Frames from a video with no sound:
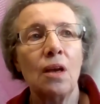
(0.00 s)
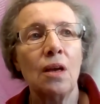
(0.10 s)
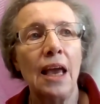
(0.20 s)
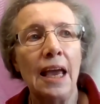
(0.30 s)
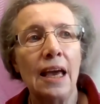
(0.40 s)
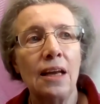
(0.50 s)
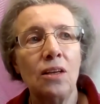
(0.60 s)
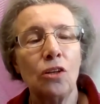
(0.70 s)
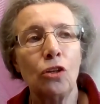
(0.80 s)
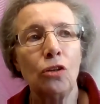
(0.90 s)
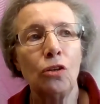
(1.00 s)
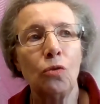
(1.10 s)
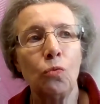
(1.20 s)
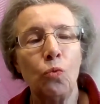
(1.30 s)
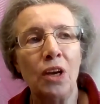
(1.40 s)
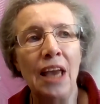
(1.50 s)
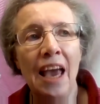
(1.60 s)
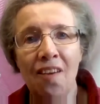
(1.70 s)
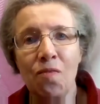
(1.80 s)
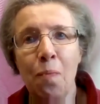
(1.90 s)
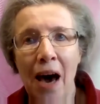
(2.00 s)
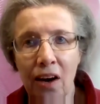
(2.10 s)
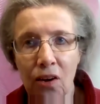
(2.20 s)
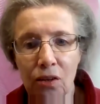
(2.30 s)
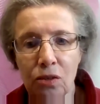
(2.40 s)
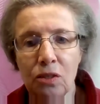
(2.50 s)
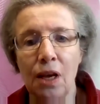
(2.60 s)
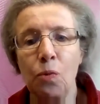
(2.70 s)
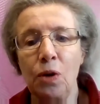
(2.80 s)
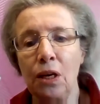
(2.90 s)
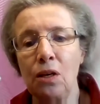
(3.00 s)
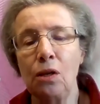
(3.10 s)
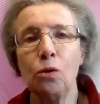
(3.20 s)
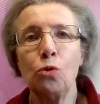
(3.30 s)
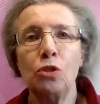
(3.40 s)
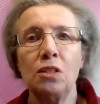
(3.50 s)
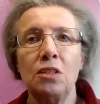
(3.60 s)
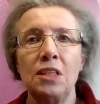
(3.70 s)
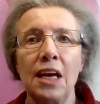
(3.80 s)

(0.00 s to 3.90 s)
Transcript: And we have models that we can use to